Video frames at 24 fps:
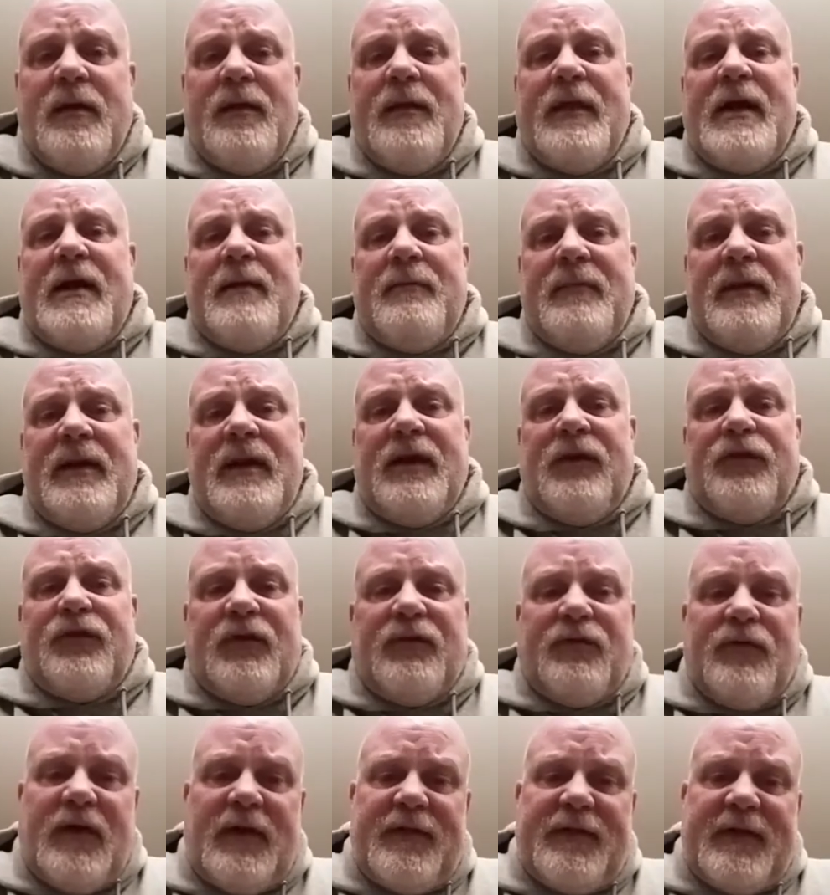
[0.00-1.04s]
That means
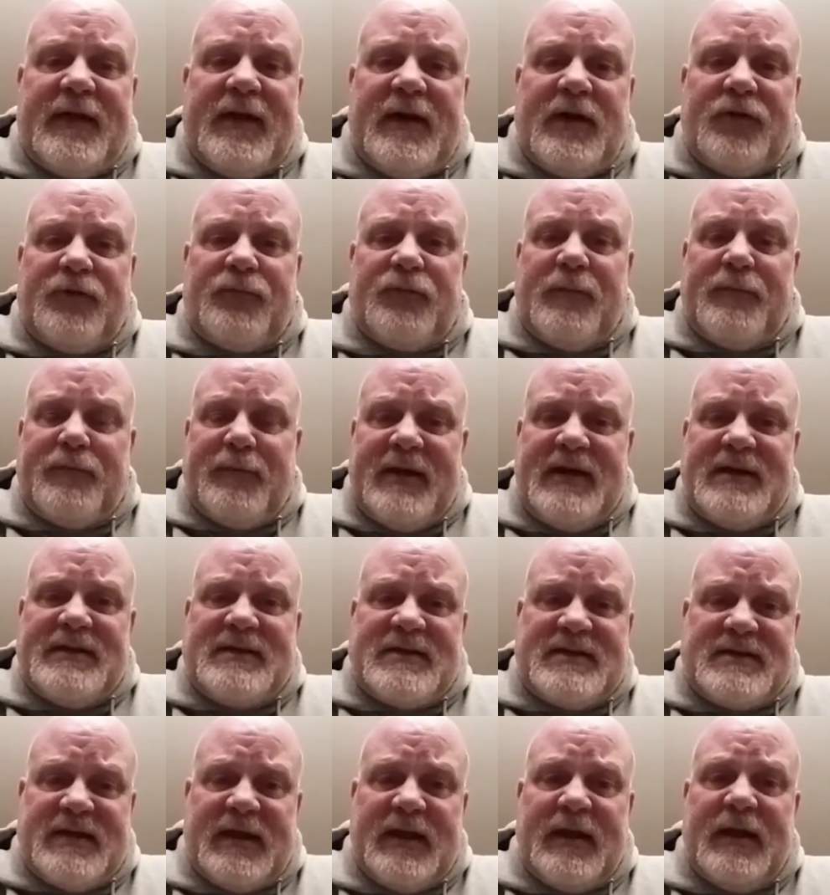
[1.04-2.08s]
if nothing else
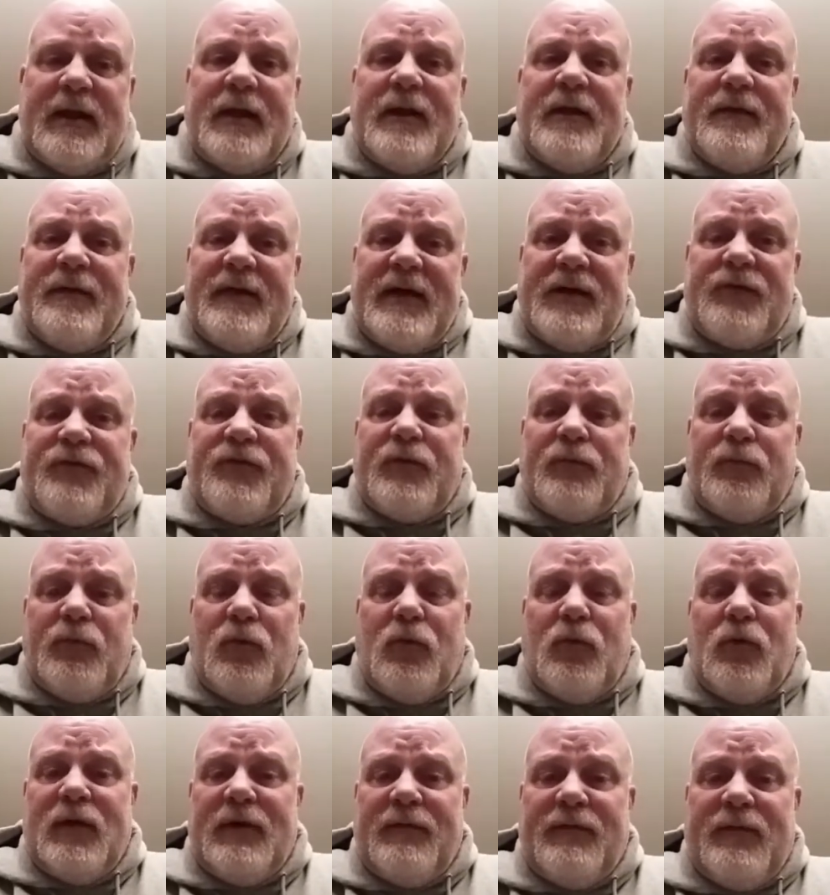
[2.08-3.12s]
replaces it, that's the
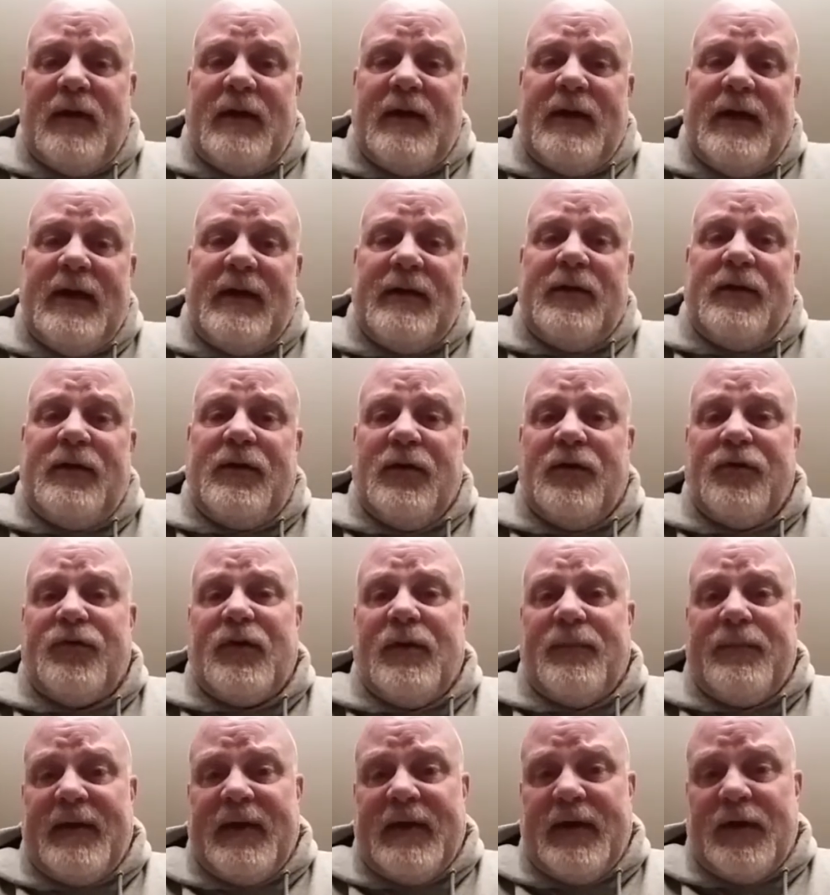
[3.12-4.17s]
rule of the land until
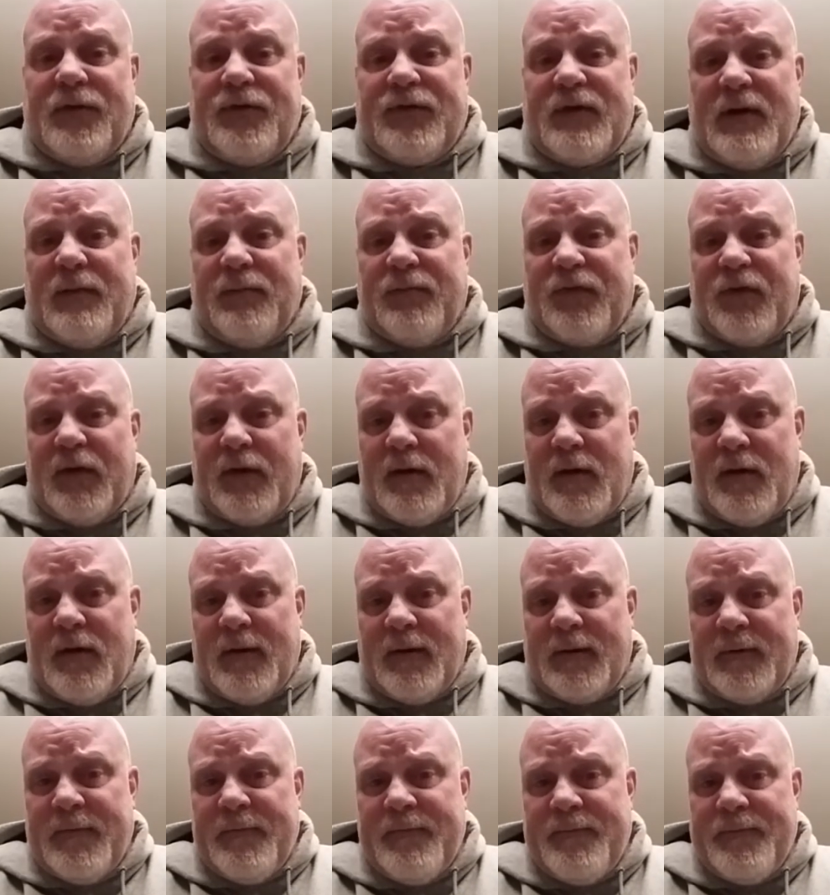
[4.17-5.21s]
something else comes
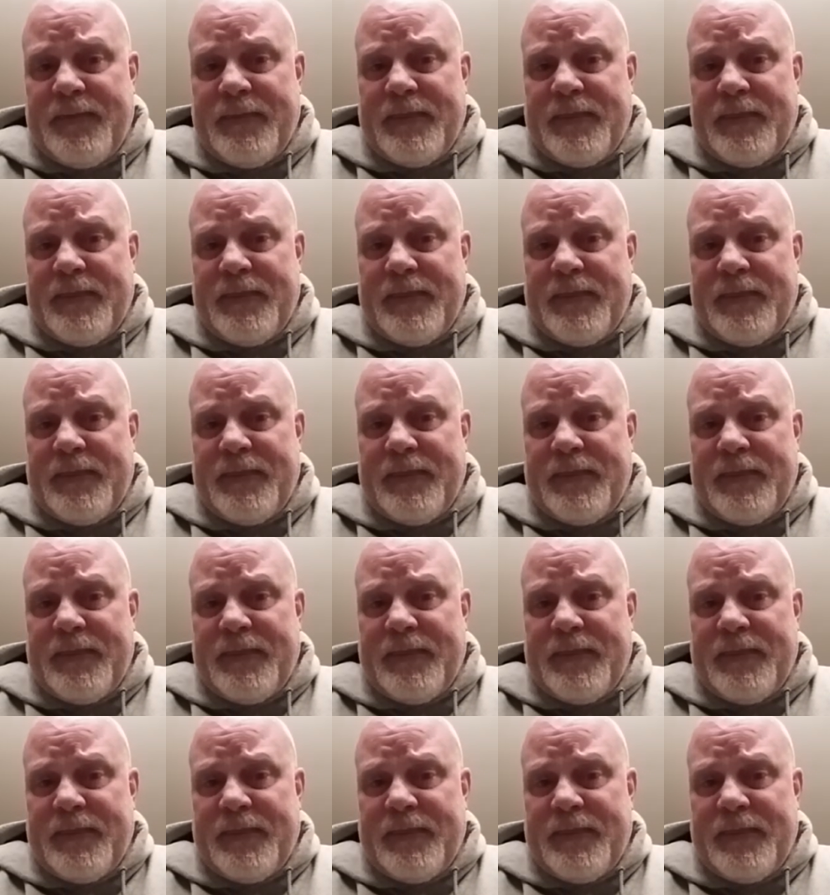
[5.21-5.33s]
along.